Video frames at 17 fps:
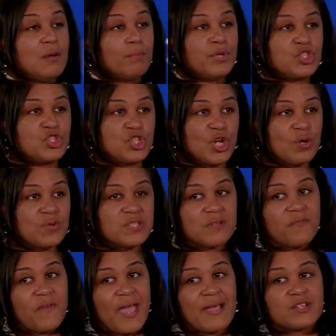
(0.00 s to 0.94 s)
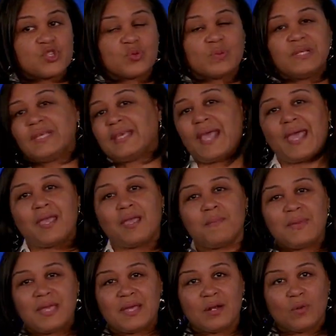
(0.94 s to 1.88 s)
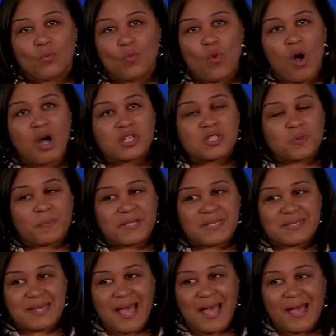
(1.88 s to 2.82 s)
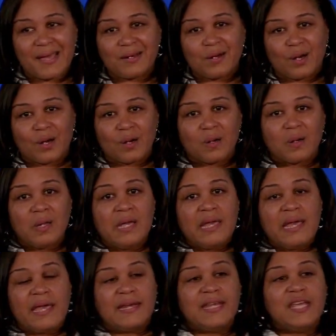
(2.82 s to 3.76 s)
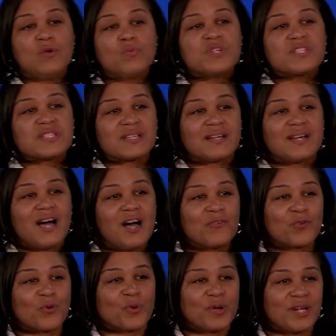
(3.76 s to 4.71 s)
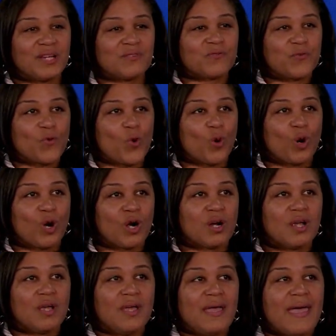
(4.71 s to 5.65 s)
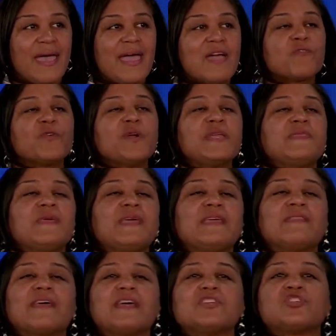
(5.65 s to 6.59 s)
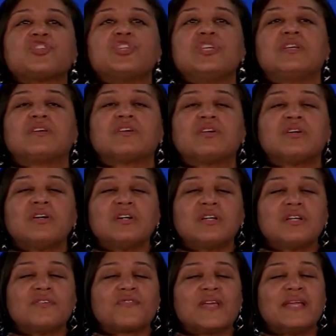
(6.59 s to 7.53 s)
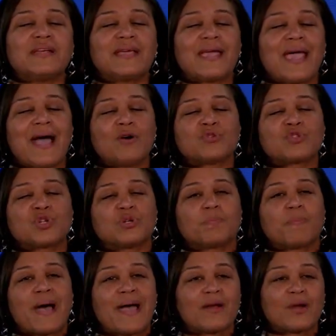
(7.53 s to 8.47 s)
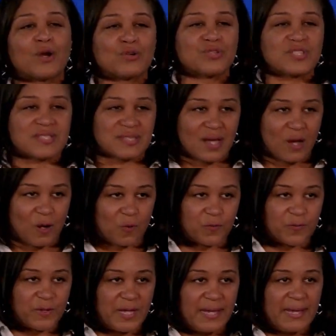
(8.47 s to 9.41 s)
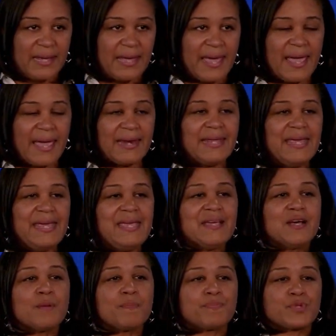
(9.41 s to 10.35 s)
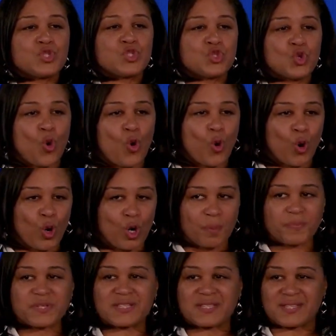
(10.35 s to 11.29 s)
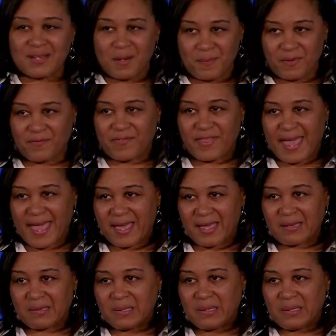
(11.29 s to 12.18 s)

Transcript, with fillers: But Joseph actually came in and walked beside her and he was a covering for everything that she could have encountered by herself. And he absorbed some of that.